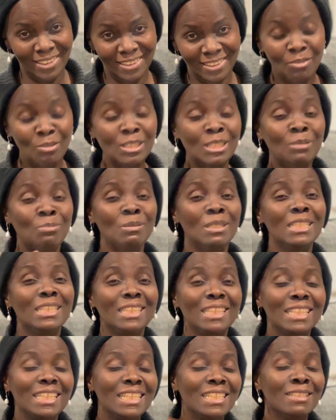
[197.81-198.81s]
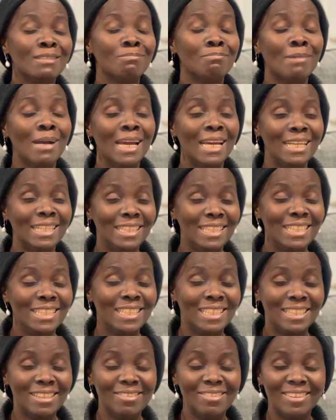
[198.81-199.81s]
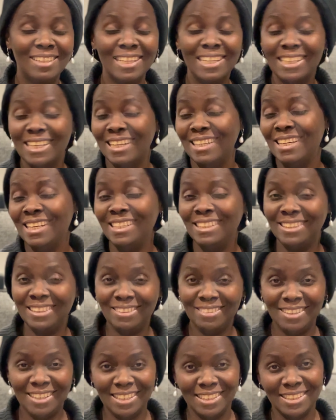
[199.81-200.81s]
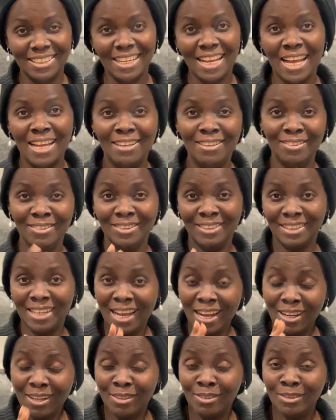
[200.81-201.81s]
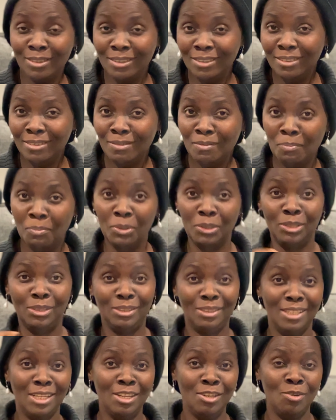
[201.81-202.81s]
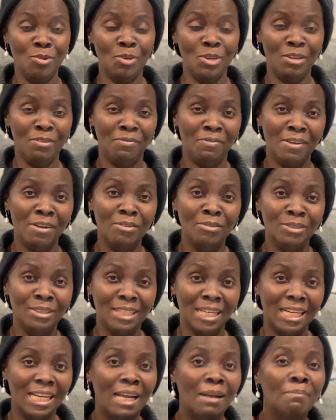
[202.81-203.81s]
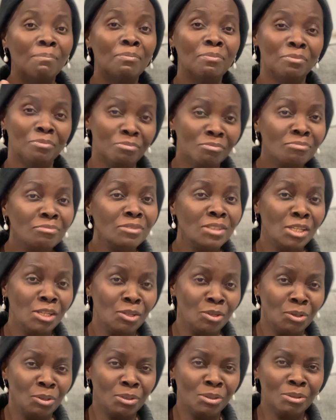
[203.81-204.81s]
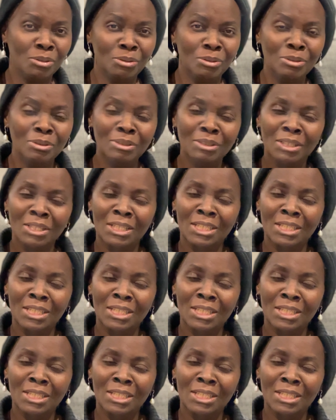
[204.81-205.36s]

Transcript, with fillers: Which means in his mind, he still thinks that Nigerians are not that good. But you know, he found that I'm, you know, good